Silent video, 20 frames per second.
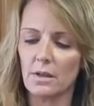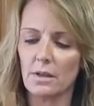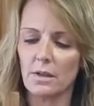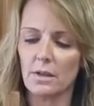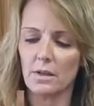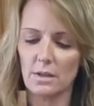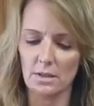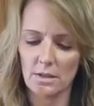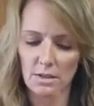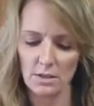
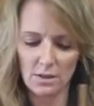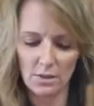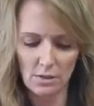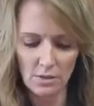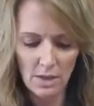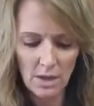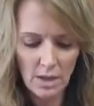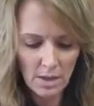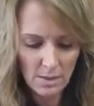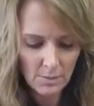going to
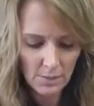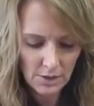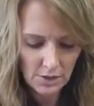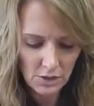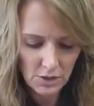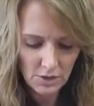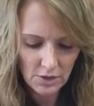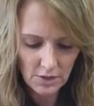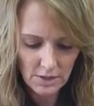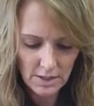make
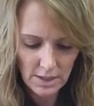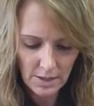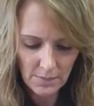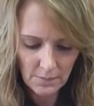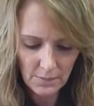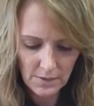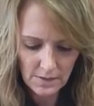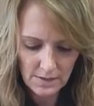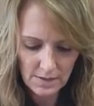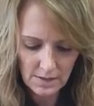sure you tap
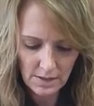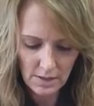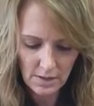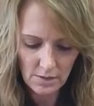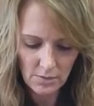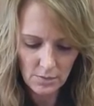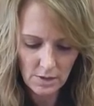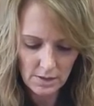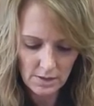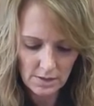this
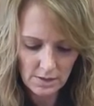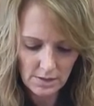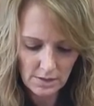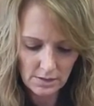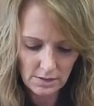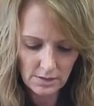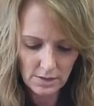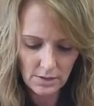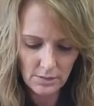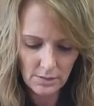down while it's
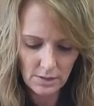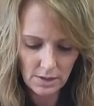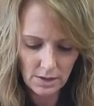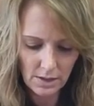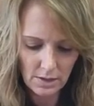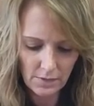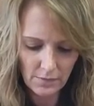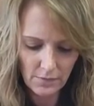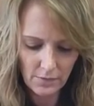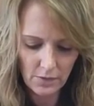still
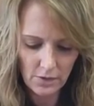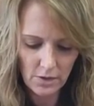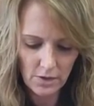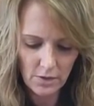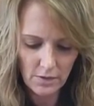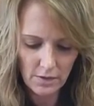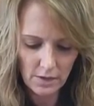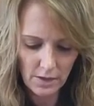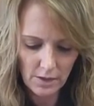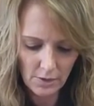liquidy for
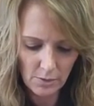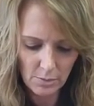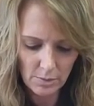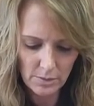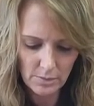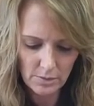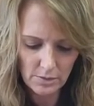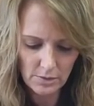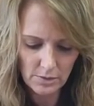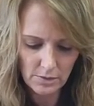all the air
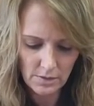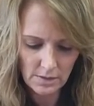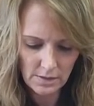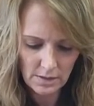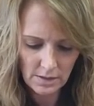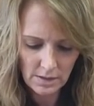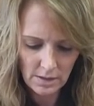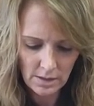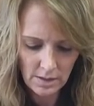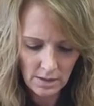bubbles.
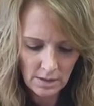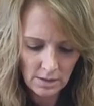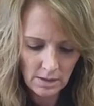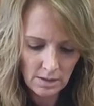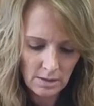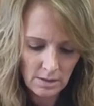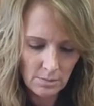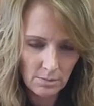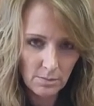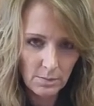
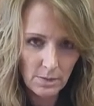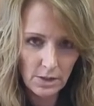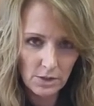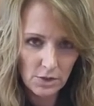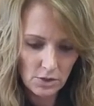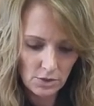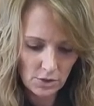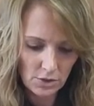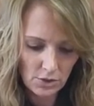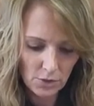Make
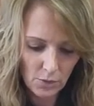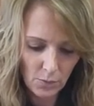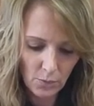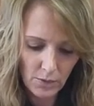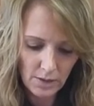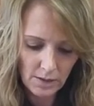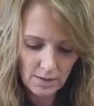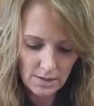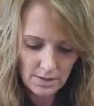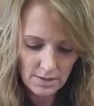sure your
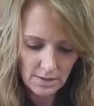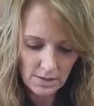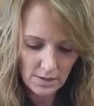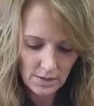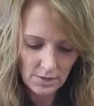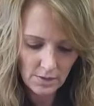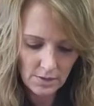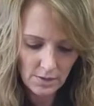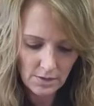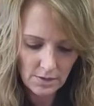wick is
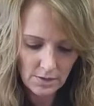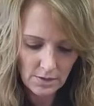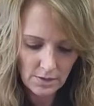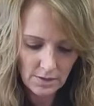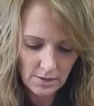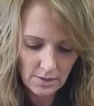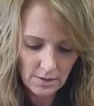centered.